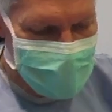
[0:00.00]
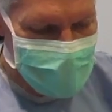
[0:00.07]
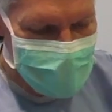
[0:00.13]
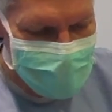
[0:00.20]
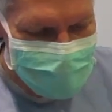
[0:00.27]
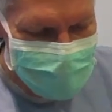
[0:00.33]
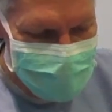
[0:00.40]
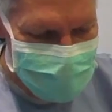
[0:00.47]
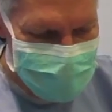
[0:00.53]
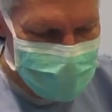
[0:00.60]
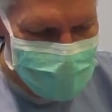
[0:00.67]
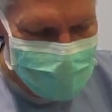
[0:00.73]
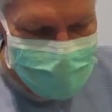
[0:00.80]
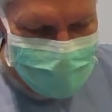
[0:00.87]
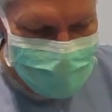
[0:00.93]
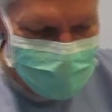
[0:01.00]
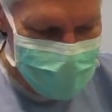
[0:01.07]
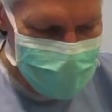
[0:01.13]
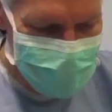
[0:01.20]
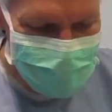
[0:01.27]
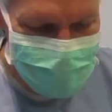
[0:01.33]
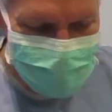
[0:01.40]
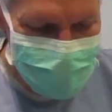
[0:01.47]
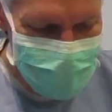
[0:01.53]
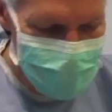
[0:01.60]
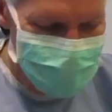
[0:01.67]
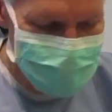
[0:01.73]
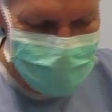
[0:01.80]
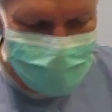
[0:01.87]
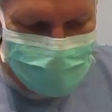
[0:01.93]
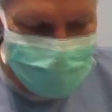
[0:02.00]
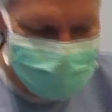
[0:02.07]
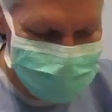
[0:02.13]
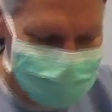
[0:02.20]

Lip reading: of these layers of fat that bother her.